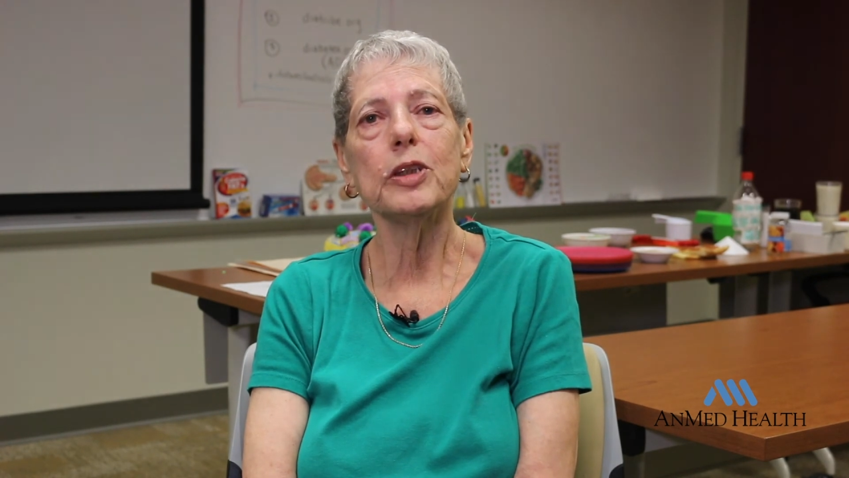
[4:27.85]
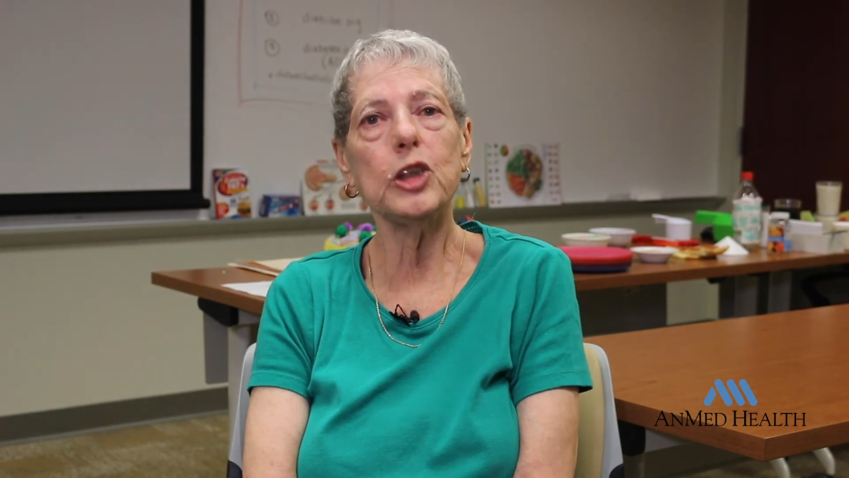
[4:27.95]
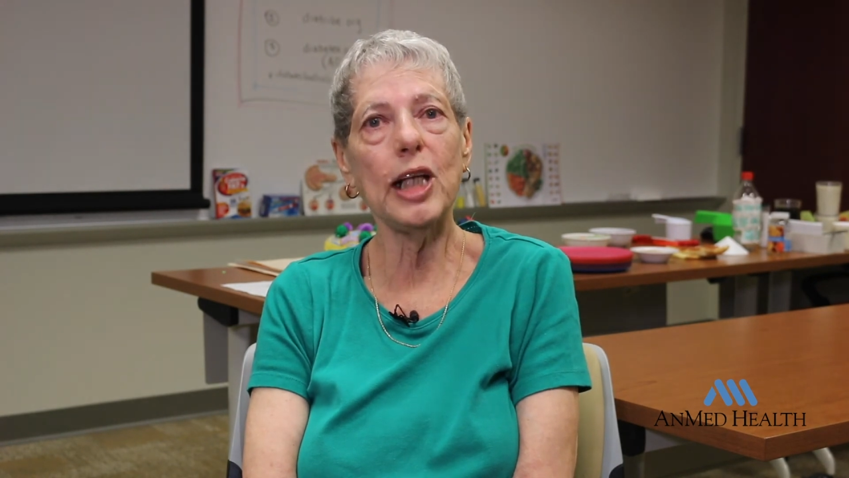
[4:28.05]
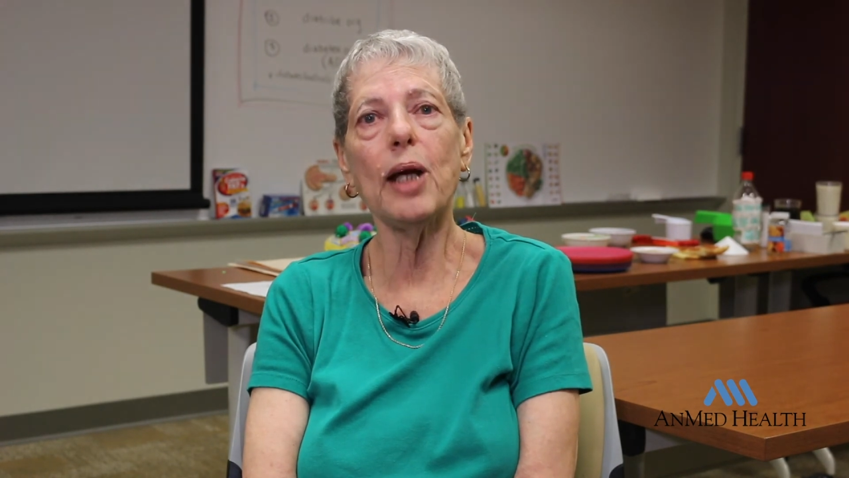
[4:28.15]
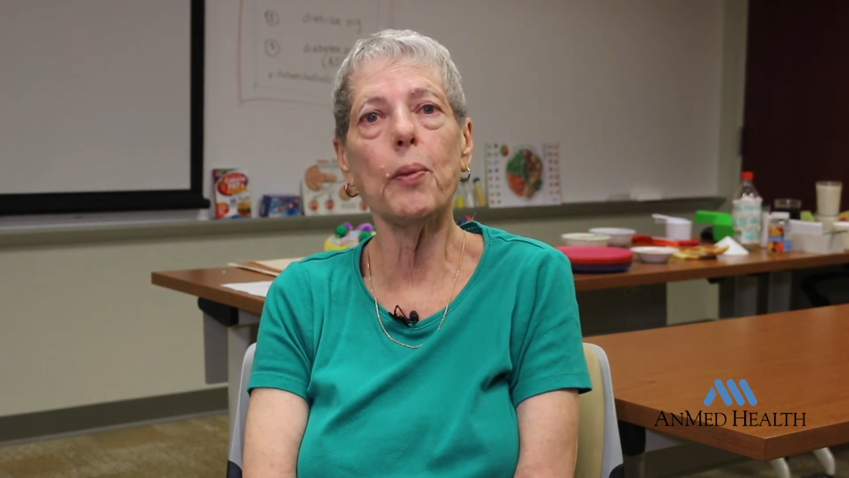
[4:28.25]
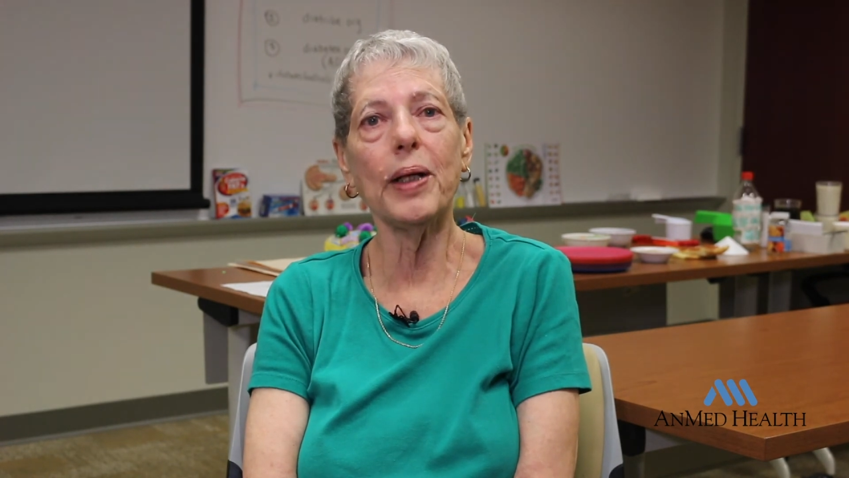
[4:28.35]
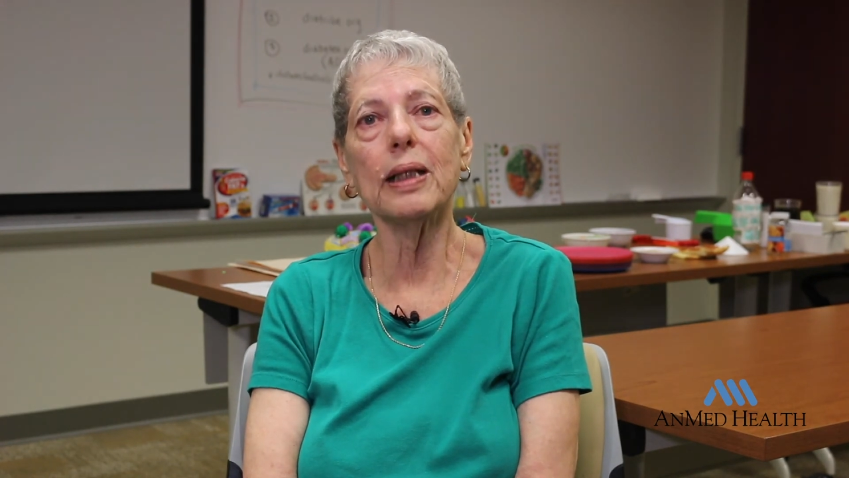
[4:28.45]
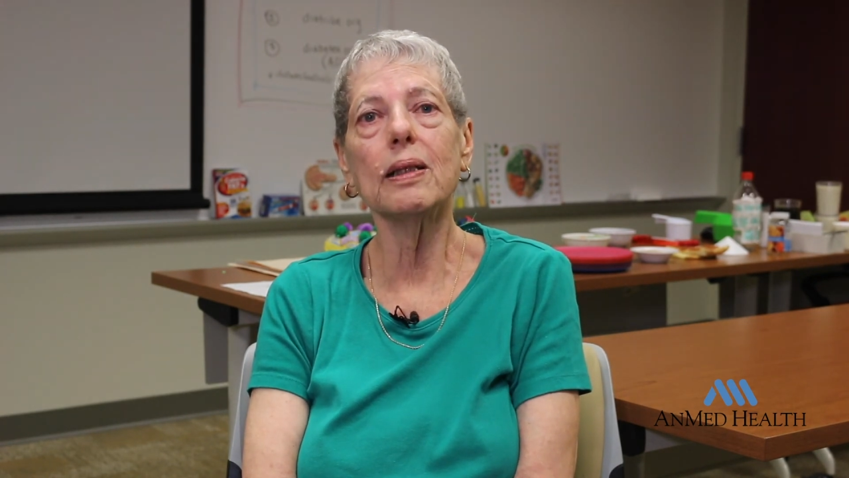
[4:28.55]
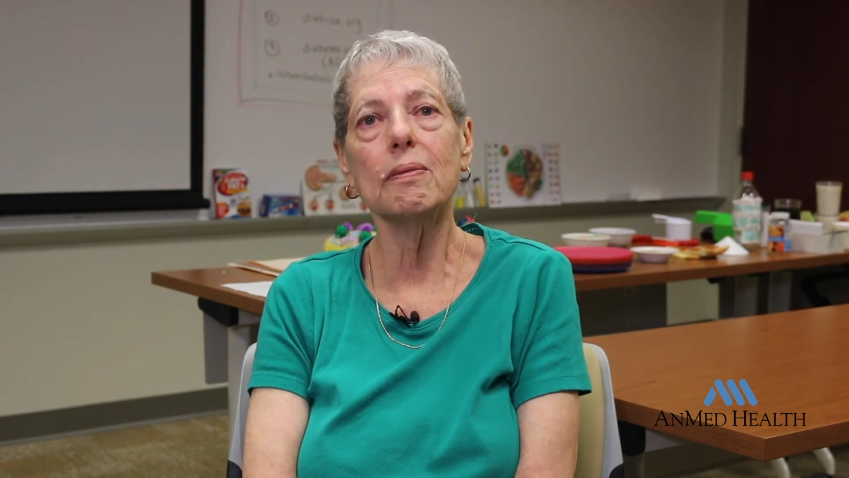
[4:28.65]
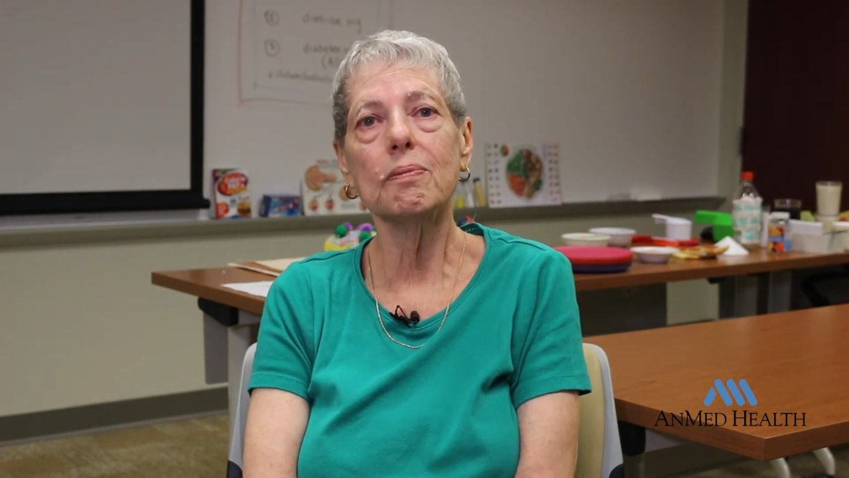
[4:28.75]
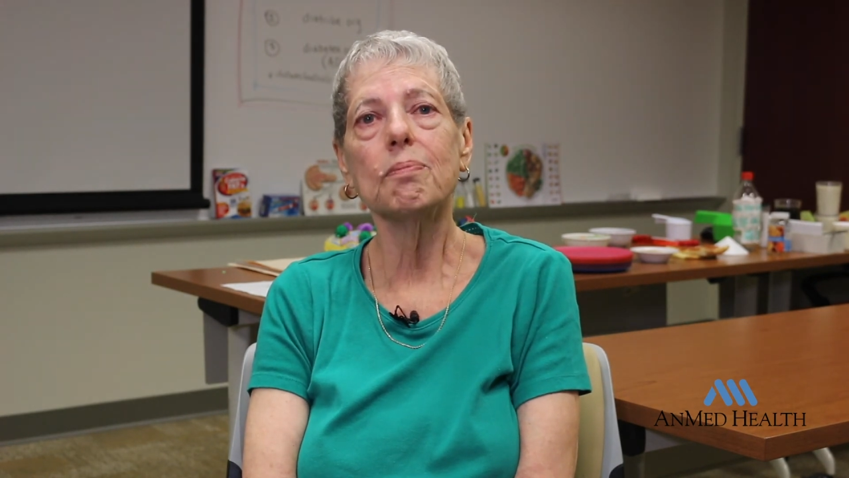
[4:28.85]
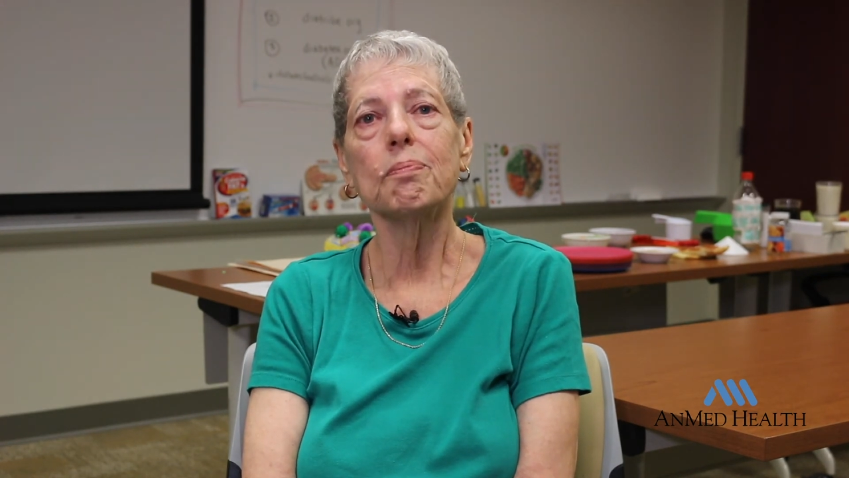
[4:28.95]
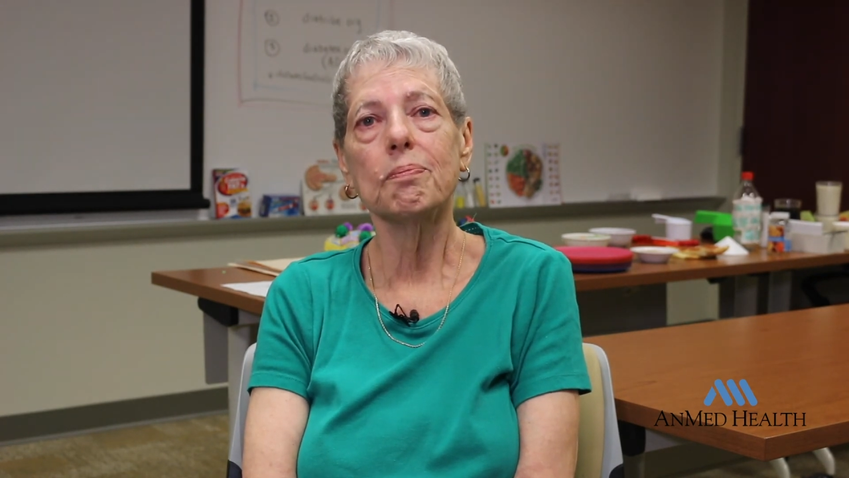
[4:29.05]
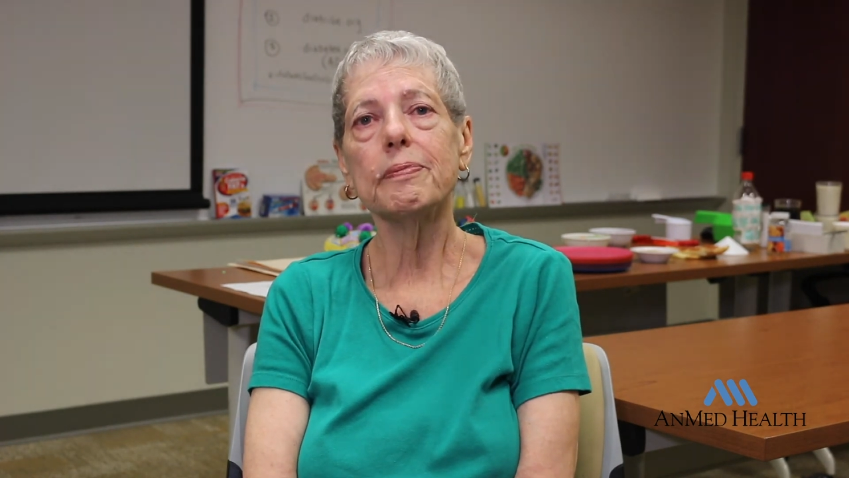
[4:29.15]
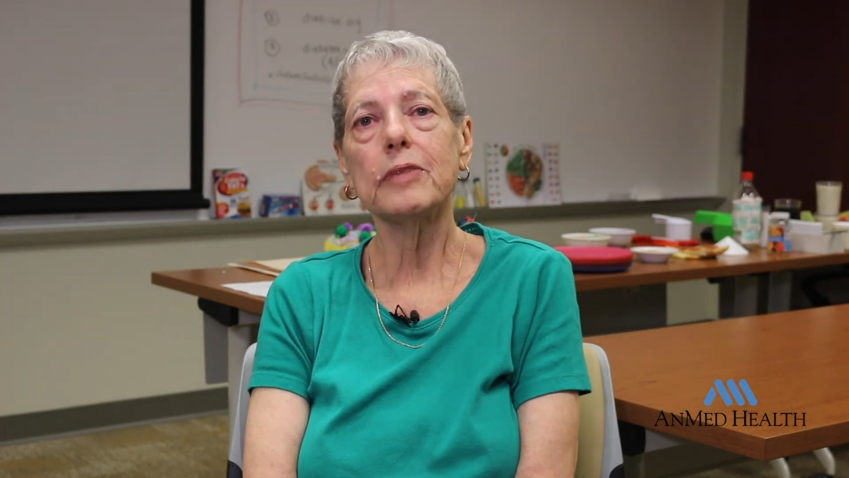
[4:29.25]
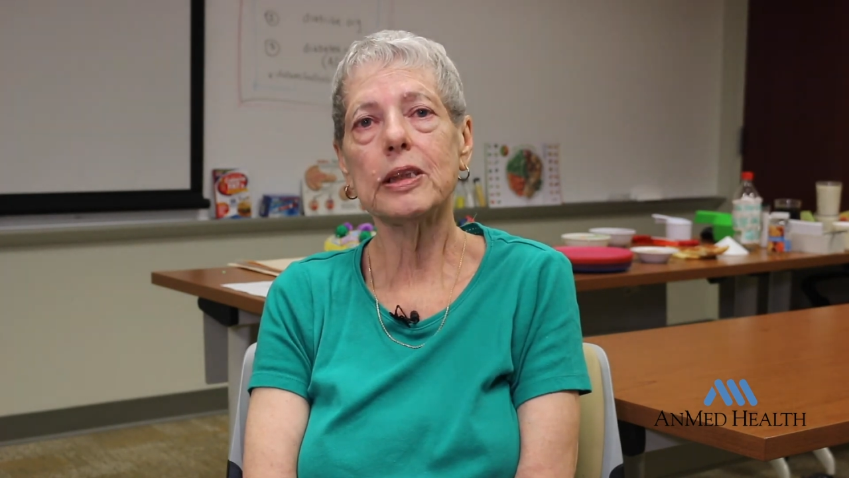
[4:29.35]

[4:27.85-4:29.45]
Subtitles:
sharing.